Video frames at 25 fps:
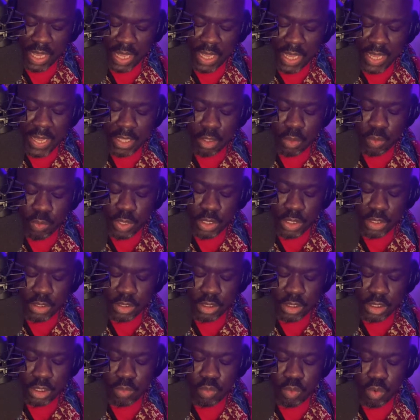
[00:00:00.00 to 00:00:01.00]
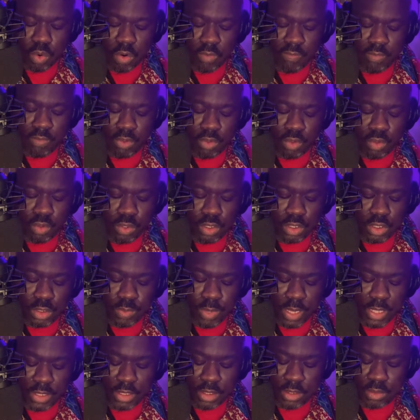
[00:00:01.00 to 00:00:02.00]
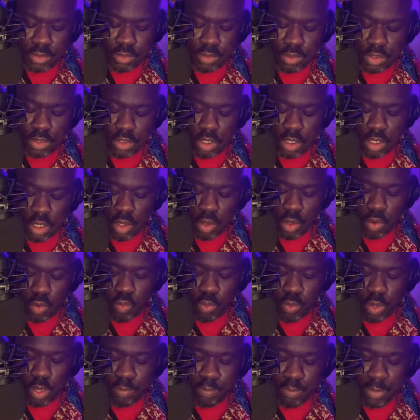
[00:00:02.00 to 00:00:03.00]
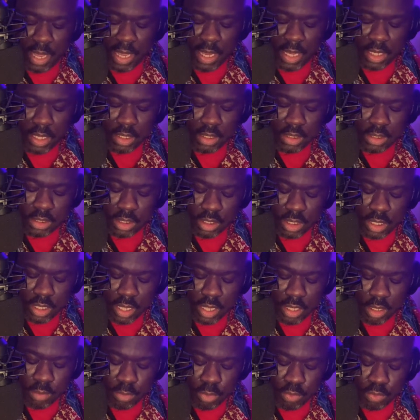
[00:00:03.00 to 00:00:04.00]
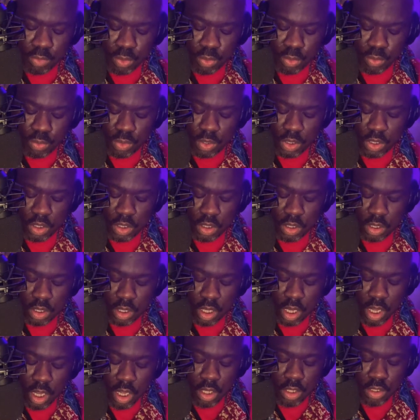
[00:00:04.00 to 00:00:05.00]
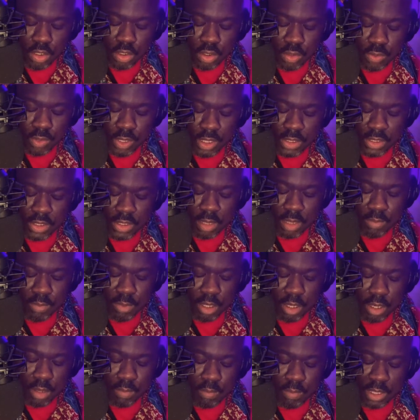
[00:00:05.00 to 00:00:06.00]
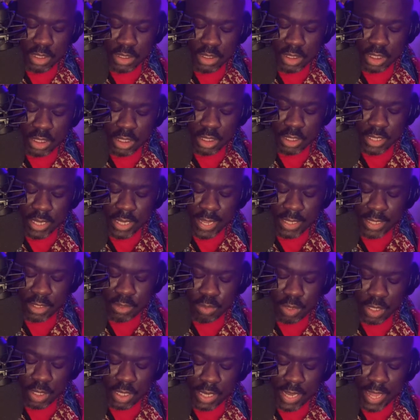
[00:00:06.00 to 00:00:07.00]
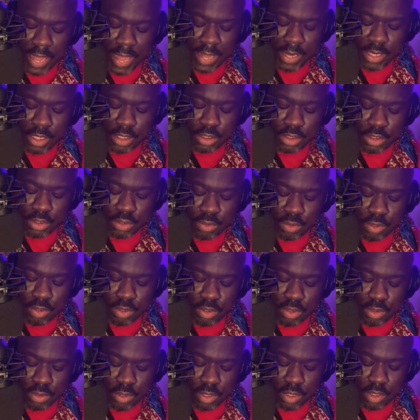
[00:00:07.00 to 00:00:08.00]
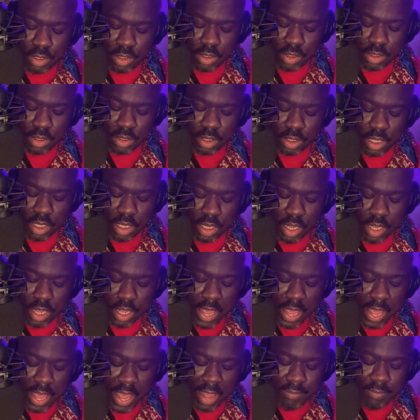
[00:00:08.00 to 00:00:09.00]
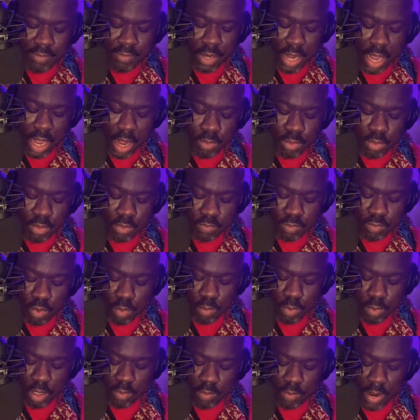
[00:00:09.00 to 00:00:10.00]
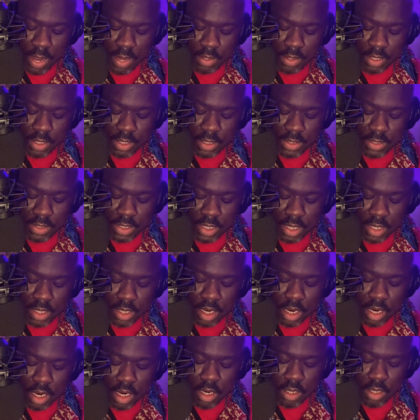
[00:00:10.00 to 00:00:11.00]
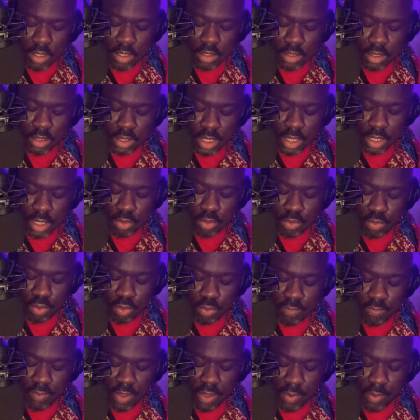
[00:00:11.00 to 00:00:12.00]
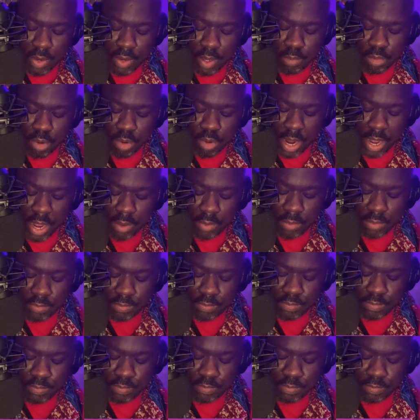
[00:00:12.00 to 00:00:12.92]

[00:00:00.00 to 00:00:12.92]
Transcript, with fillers: In the winter, she wore velour sweatsuits, one beige, the other maroon. During summer, her muscular legs were clad in short shorts. After hours of roaming around in the sun, her skin grew very brown.